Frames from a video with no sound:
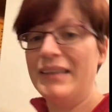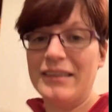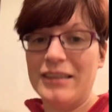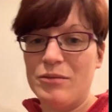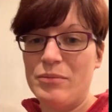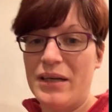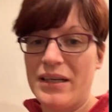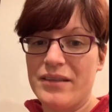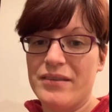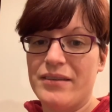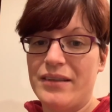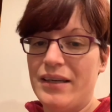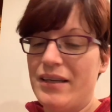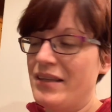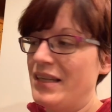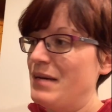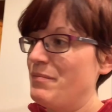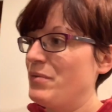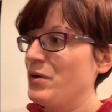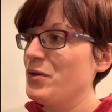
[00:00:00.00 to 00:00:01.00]
Little Max there.
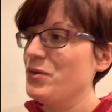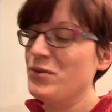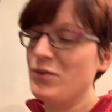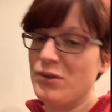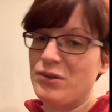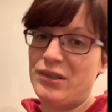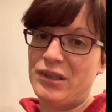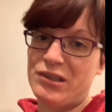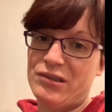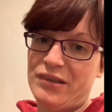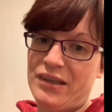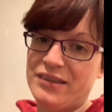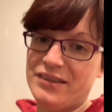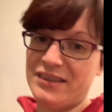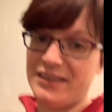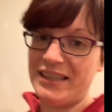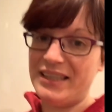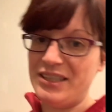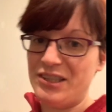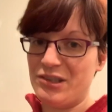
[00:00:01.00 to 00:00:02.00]
They're both dust
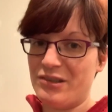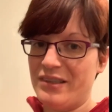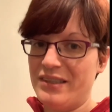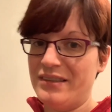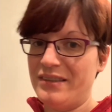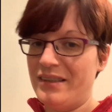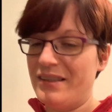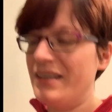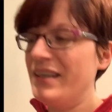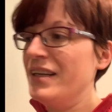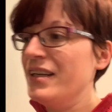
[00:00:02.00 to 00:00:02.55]
extracted, heat treated,